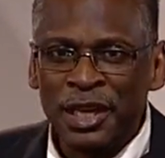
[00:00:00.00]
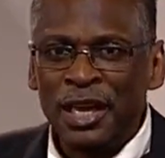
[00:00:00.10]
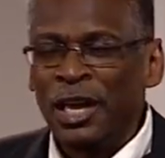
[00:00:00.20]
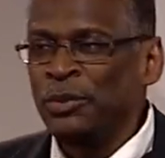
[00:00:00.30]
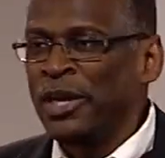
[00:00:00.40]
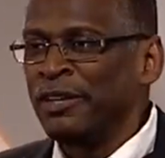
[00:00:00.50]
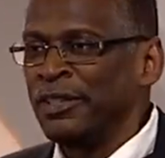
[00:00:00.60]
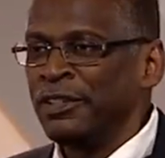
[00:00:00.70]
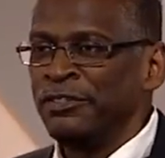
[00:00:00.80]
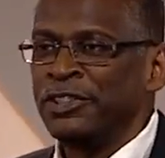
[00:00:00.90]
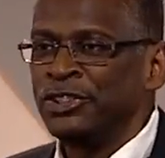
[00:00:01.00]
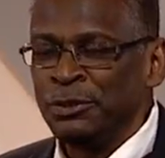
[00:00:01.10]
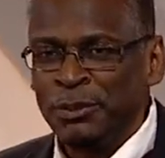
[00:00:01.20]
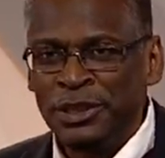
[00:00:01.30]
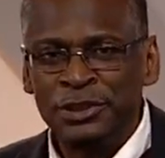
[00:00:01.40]
and we have inefficient
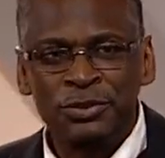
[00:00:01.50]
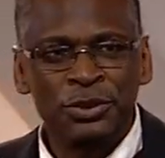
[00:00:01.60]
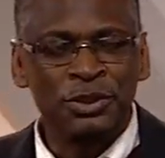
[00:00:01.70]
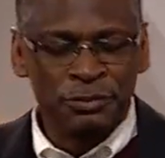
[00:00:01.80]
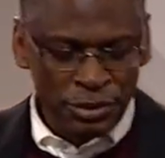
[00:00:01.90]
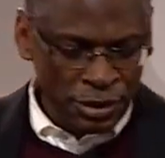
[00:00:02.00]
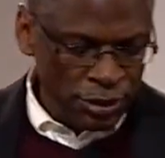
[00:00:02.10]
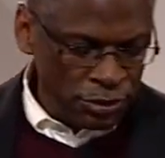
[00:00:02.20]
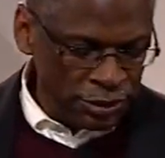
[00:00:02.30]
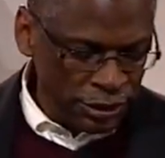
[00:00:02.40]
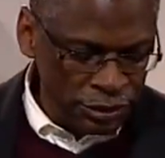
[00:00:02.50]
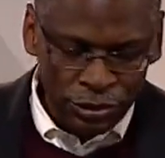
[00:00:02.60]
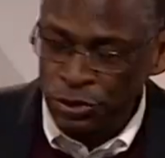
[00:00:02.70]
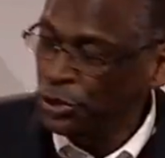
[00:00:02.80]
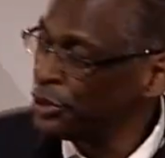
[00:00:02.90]
means for converting those energy
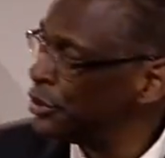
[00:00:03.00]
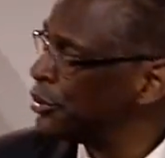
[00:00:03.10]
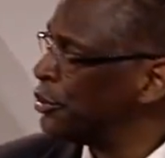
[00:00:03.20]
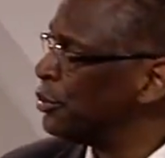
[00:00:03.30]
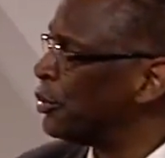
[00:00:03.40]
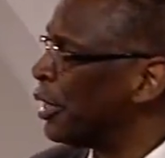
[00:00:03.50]
sources to